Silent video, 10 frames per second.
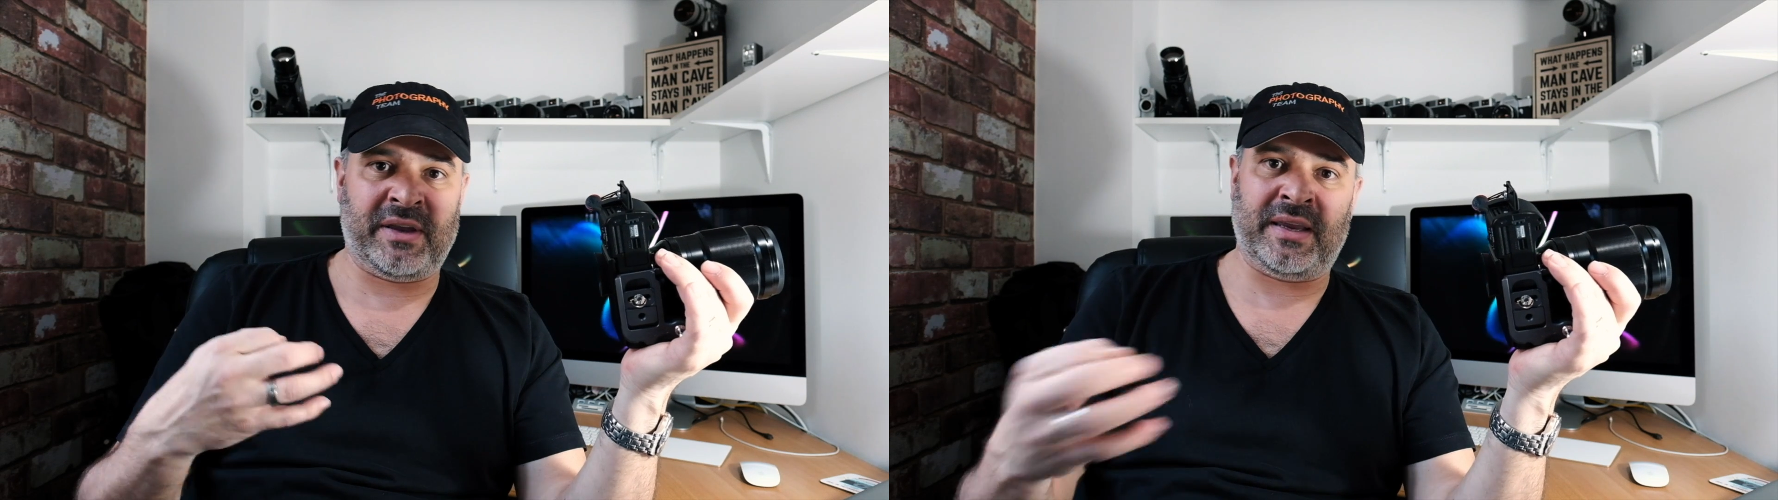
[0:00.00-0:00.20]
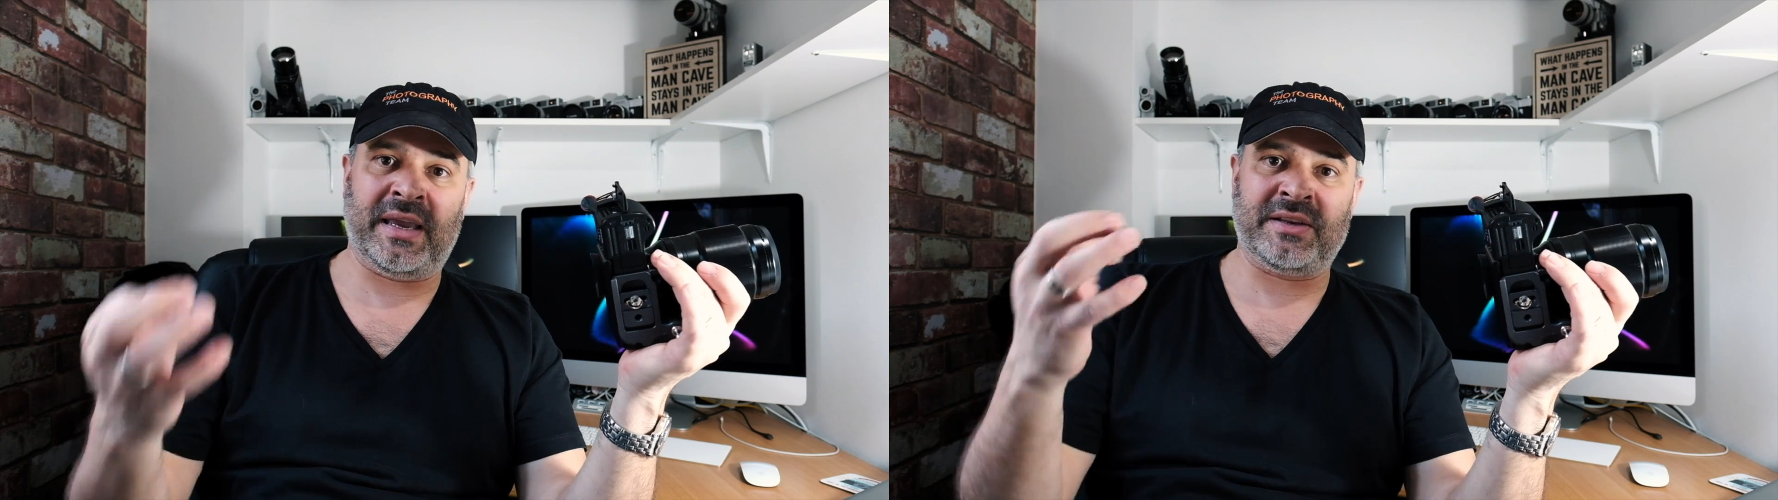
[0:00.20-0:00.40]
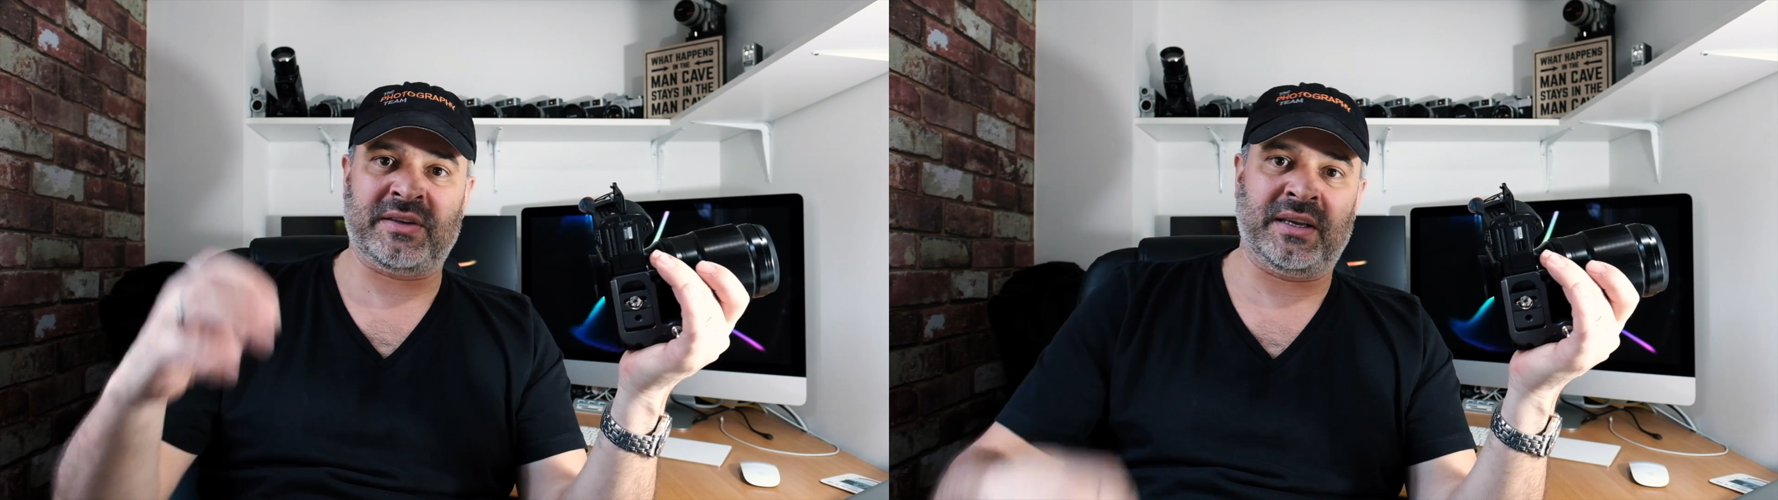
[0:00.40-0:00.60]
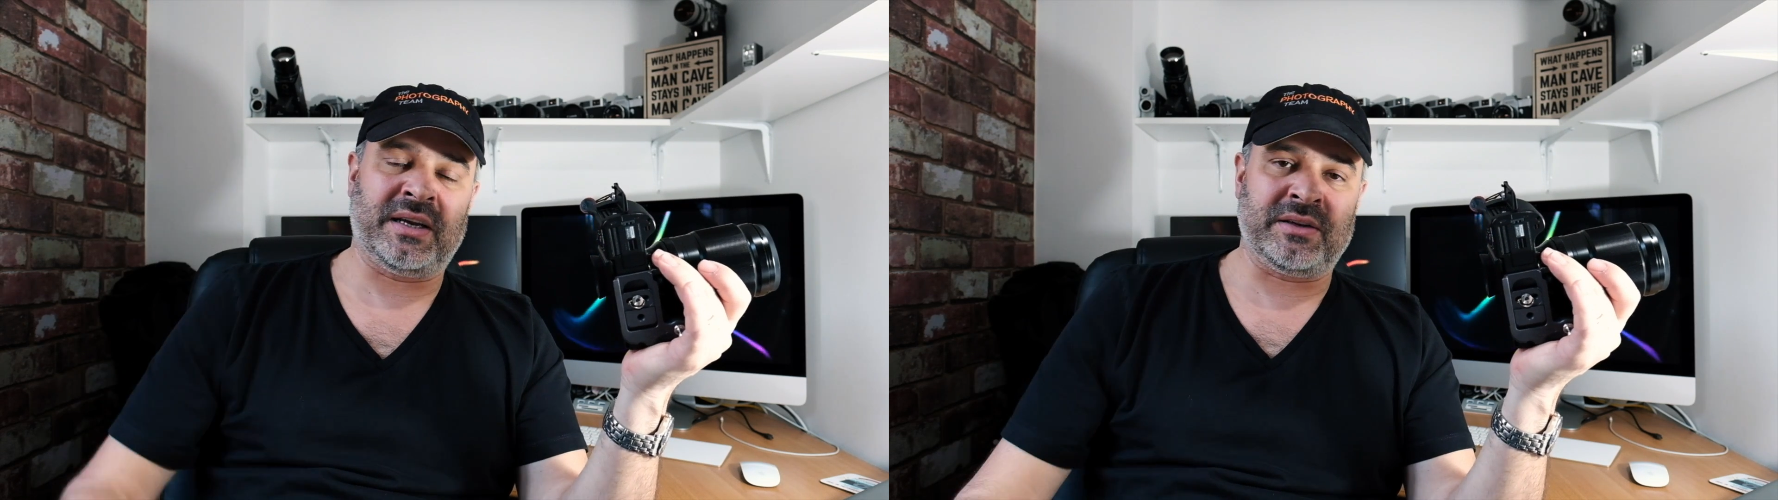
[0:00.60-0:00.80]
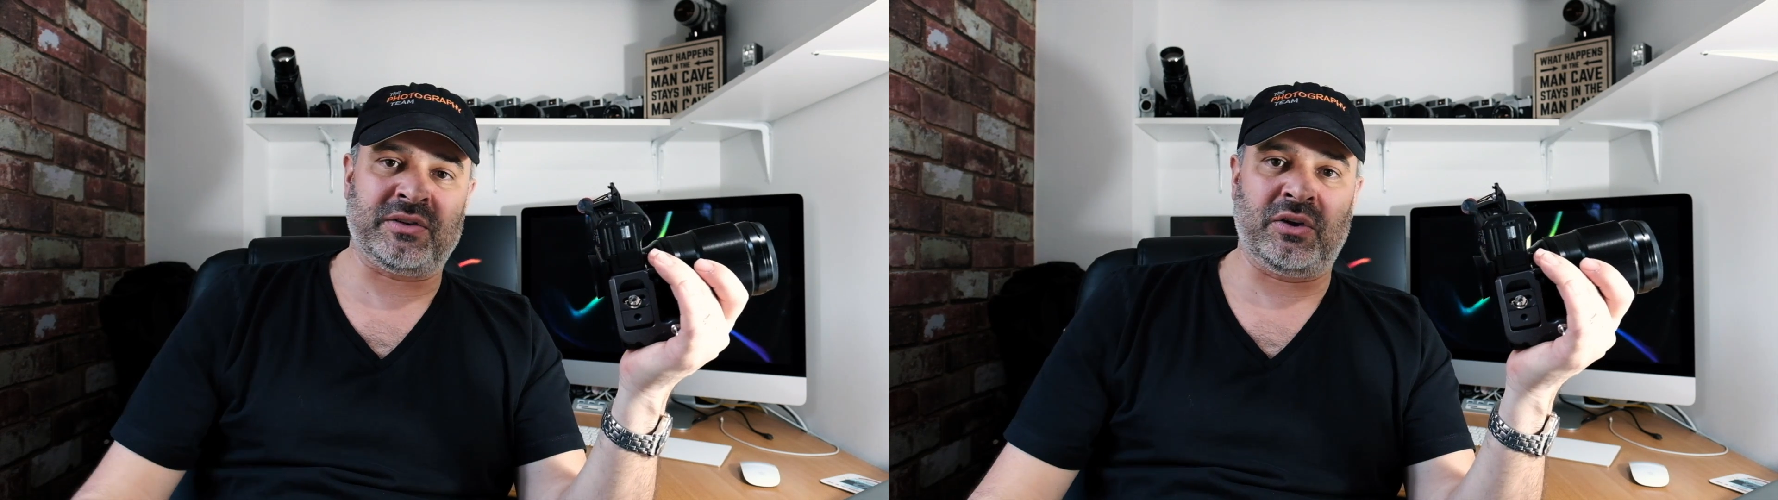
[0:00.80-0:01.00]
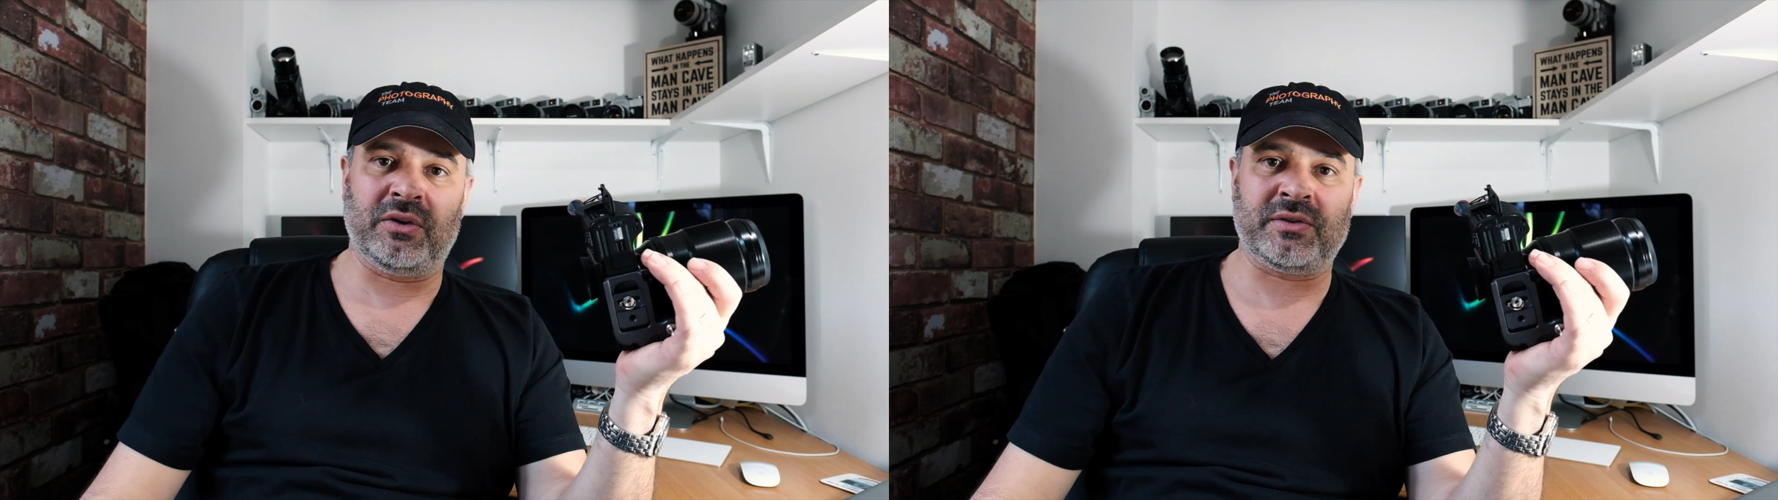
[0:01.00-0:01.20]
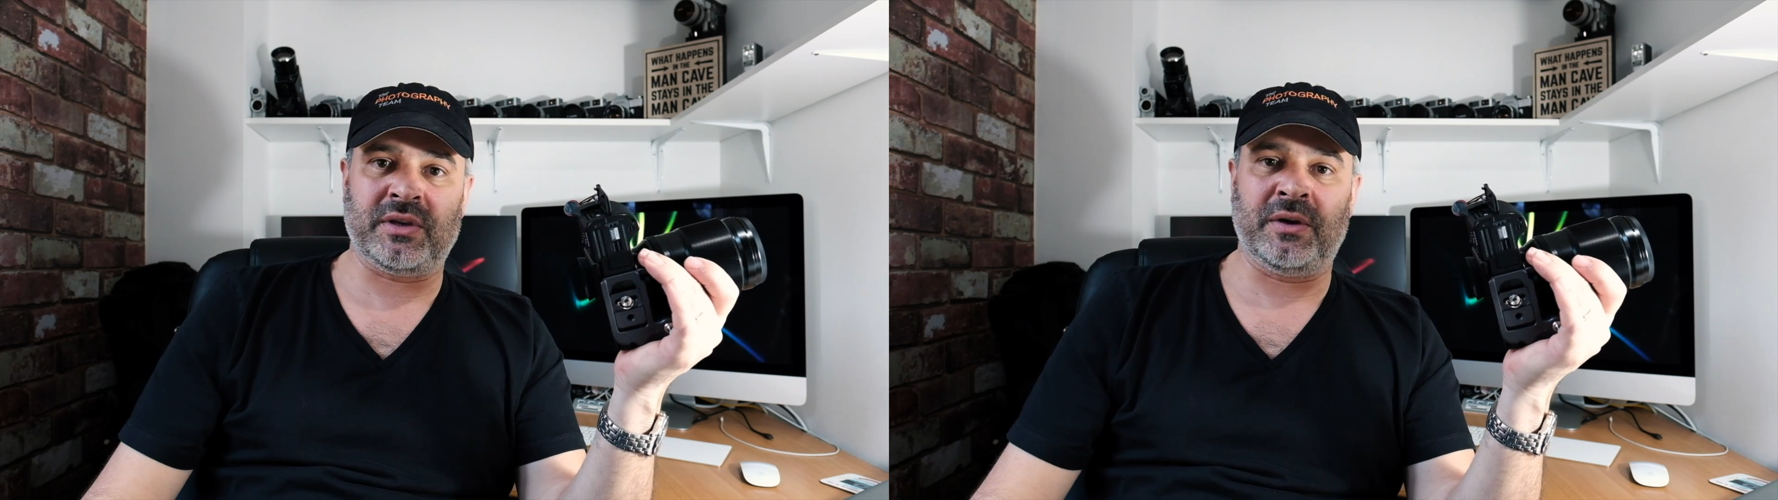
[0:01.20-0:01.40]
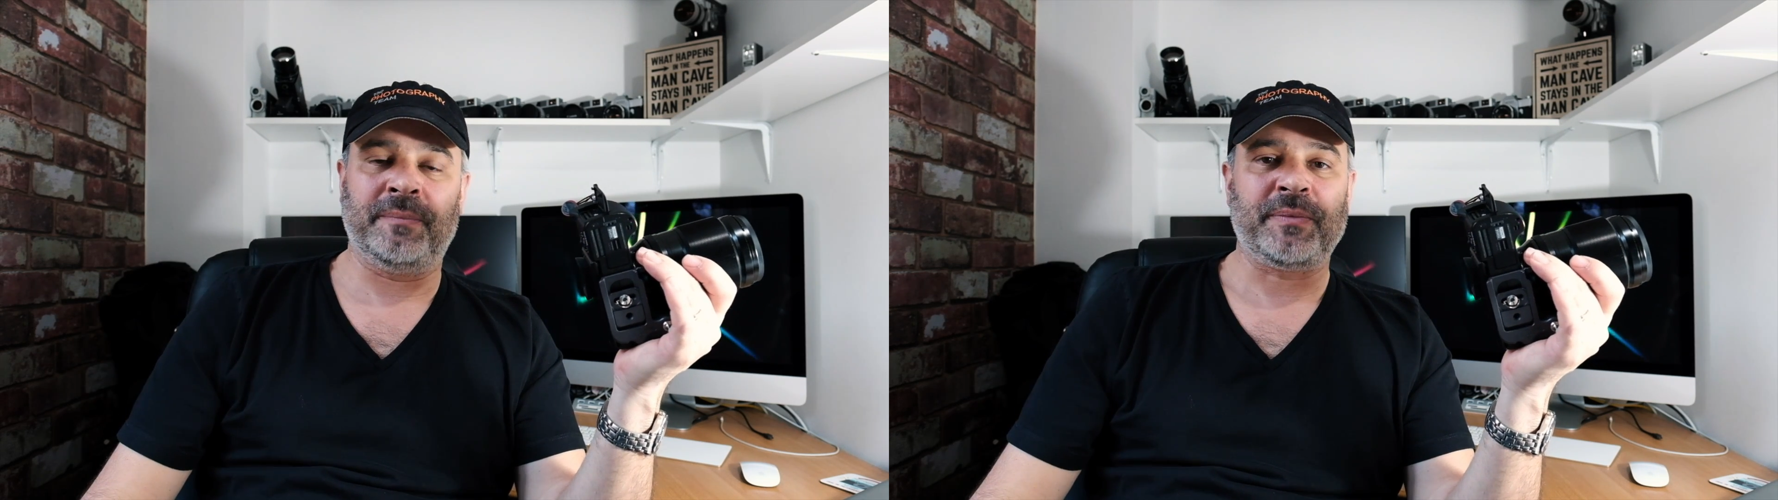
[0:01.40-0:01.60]
a SD card slot,
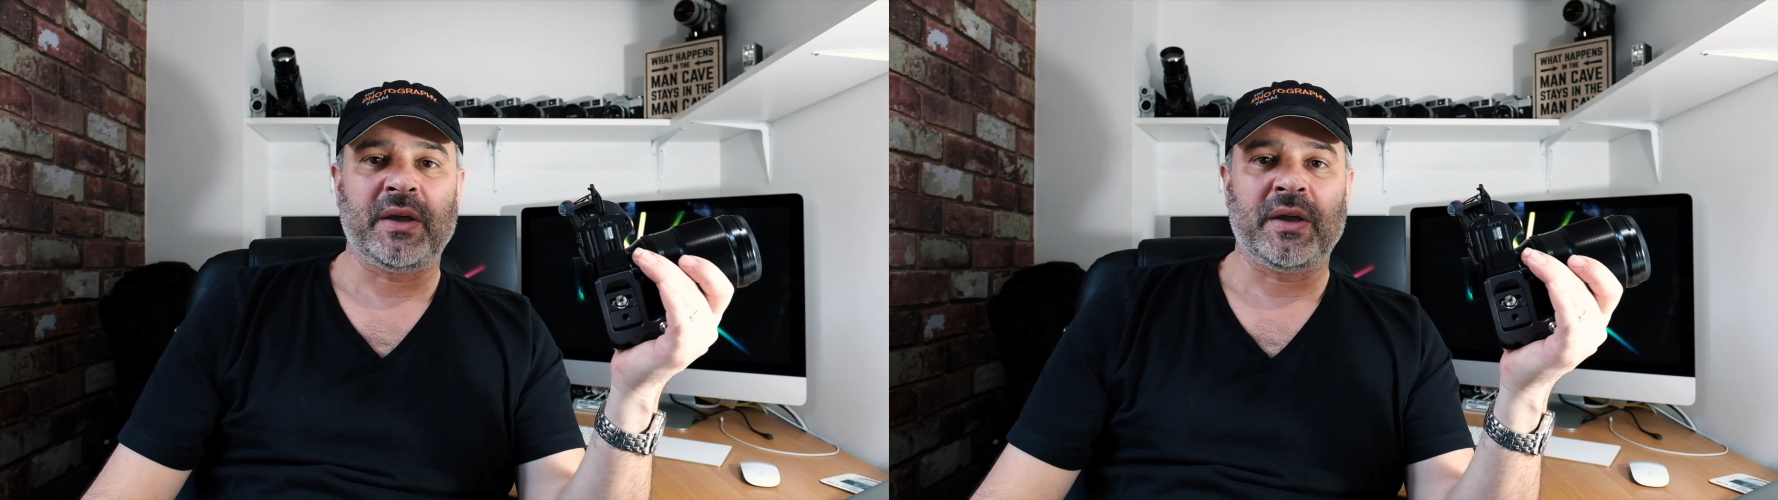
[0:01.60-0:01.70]
so